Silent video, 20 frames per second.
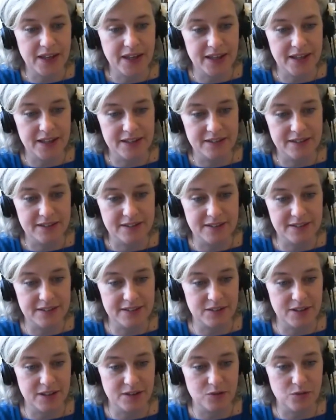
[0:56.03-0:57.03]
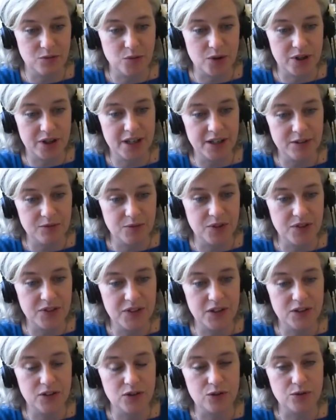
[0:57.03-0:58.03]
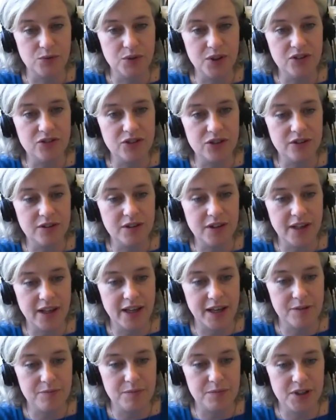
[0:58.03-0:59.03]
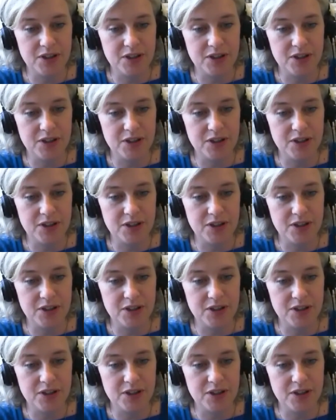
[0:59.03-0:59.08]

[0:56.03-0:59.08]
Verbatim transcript: is working with the Norwegian um,